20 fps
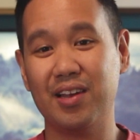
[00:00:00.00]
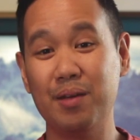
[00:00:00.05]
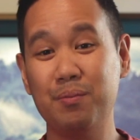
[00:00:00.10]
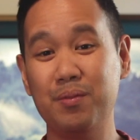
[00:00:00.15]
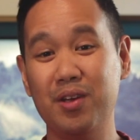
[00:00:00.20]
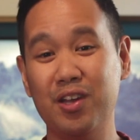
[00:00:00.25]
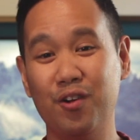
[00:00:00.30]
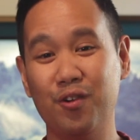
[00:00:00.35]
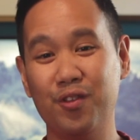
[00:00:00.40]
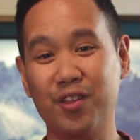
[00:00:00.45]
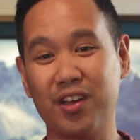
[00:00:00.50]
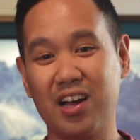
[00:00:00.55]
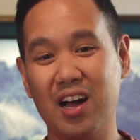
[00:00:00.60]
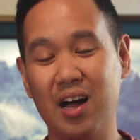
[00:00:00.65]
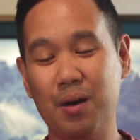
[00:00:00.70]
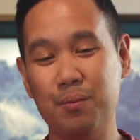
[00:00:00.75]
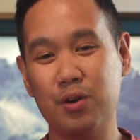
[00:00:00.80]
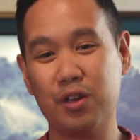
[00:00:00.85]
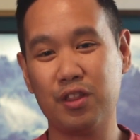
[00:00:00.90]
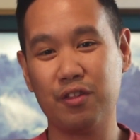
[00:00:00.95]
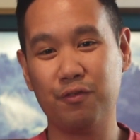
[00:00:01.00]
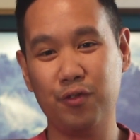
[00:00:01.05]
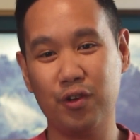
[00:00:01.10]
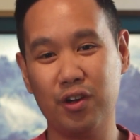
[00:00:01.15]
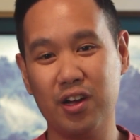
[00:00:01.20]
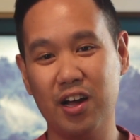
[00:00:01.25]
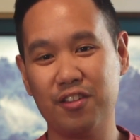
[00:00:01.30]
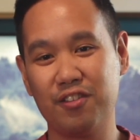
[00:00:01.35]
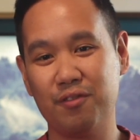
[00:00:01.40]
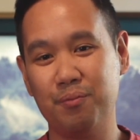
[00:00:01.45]
Let me know in the comments if you
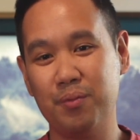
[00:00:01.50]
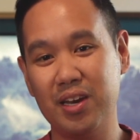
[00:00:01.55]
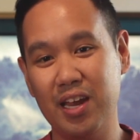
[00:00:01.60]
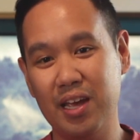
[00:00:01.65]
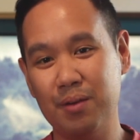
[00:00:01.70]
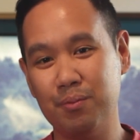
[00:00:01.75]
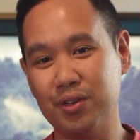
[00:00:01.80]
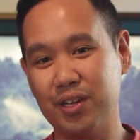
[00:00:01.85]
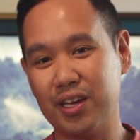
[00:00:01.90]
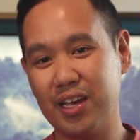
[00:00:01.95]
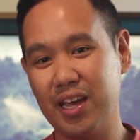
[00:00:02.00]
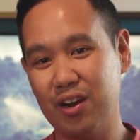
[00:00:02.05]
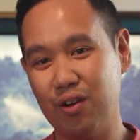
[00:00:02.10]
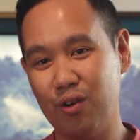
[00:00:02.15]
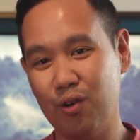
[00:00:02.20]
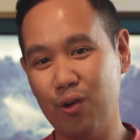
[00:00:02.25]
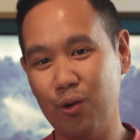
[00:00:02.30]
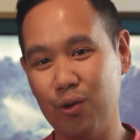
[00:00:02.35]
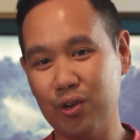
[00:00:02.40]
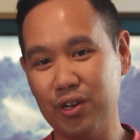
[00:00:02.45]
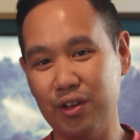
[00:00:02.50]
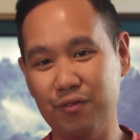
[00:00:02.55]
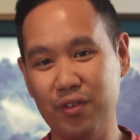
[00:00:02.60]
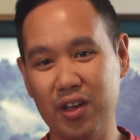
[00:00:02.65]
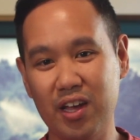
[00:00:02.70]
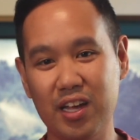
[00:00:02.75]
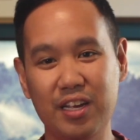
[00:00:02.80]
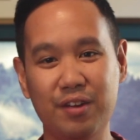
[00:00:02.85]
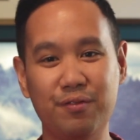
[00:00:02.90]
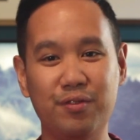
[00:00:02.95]
guys have been able to get a hold of
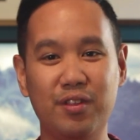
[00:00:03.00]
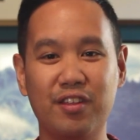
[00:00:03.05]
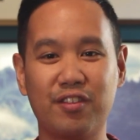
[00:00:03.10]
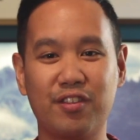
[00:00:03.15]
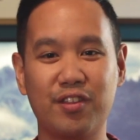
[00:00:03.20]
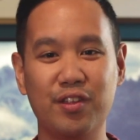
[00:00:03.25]
any of these